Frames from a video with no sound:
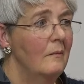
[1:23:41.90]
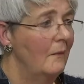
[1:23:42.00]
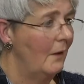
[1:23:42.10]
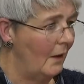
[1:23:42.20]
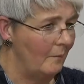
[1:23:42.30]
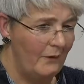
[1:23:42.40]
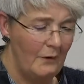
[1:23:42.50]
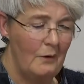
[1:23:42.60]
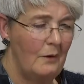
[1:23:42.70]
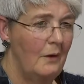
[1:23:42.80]

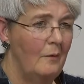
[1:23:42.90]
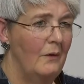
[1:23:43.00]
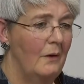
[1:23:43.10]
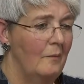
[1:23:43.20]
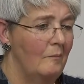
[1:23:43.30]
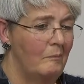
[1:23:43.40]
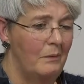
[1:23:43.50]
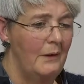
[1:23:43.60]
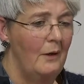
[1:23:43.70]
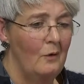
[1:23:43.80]
Absolutely. It was a
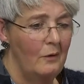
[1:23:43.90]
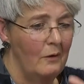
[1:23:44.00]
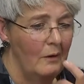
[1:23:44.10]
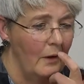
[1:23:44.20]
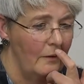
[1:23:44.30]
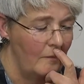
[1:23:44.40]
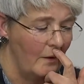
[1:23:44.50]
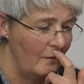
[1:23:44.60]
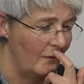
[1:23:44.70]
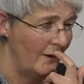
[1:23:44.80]
complete honour.
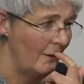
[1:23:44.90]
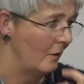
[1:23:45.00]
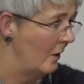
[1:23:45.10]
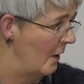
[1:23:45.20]
I was with her,